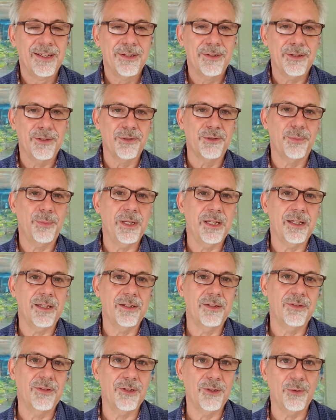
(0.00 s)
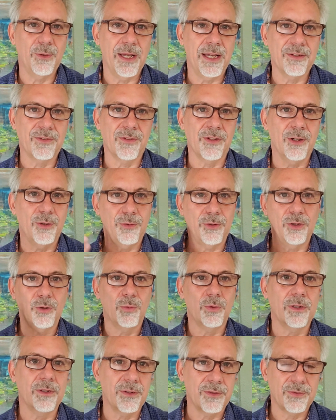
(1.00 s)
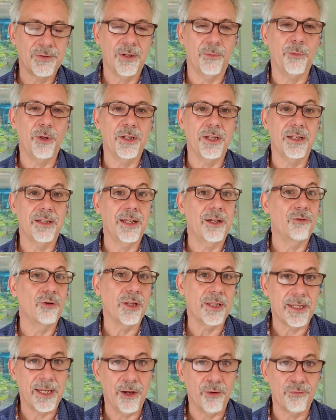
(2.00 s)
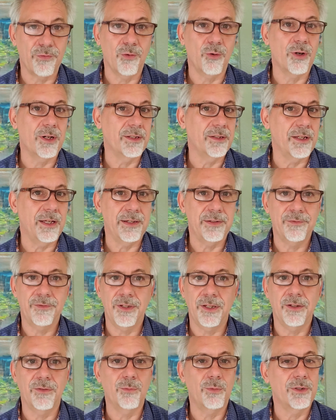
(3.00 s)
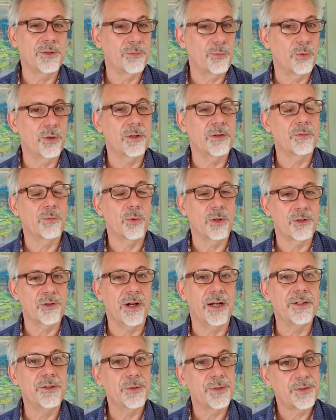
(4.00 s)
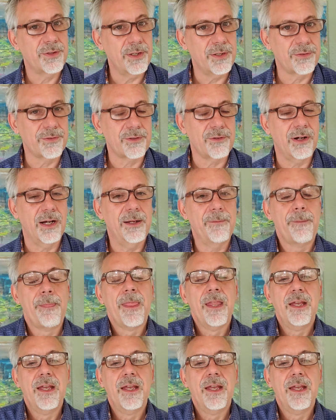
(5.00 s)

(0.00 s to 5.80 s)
they're speaking to you as though you were someone that they really cared for and loved and was were, were trying to assist, right?